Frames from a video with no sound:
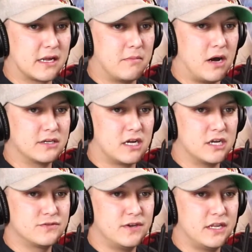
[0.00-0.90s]
montage
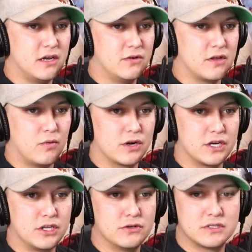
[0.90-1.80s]
video that we're going to
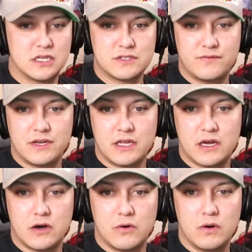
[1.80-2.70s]
use this
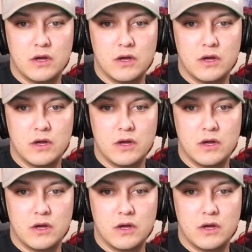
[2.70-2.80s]
video